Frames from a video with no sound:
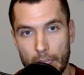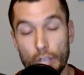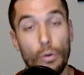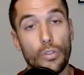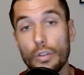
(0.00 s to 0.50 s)

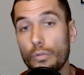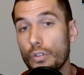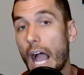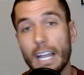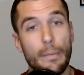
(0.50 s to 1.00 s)
You you're
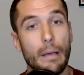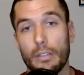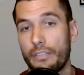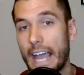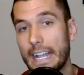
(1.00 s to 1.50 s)
not going to be
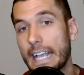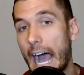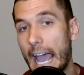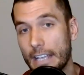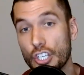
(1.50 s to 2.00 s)
able to find a
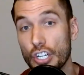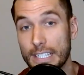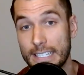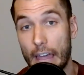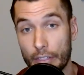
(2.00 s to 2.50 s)
guy as good
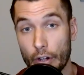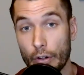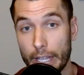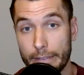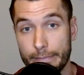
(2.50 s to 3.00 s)
as Seth
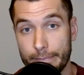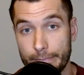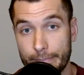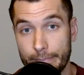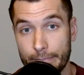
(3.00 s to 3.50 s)
Curry
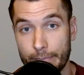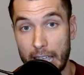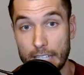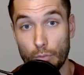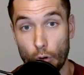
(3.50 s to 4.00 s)

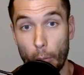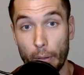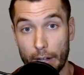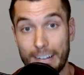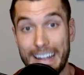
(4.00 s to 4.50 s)
as a role
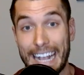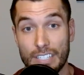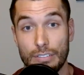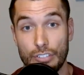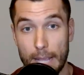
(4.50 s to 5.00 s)
player
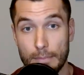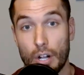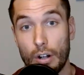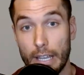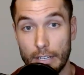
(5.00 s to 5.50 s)
next to James
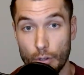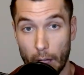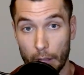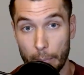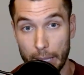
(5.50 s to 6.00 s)
Harden and
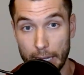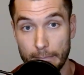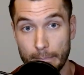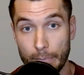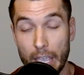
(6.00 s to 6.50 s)
Joel Embiid.
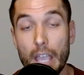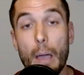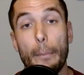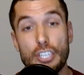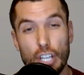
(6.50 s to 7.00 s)

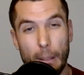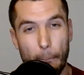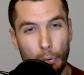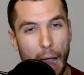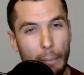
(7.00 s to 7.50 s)
But you
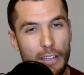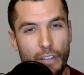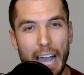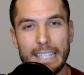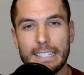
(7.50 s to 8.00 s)
can probably
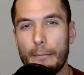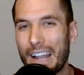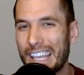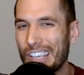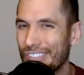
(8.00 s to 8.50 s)
find
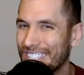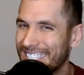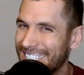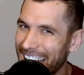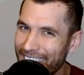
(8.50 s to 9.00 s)
somebody who's
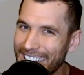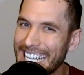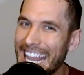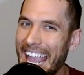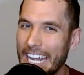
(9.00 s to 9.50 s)

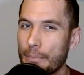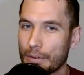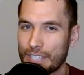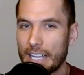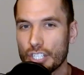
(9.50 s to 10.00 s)
70 to
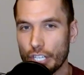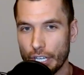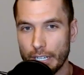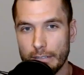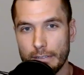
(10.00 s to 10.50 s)
80% as
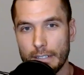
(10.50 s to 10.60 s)
good,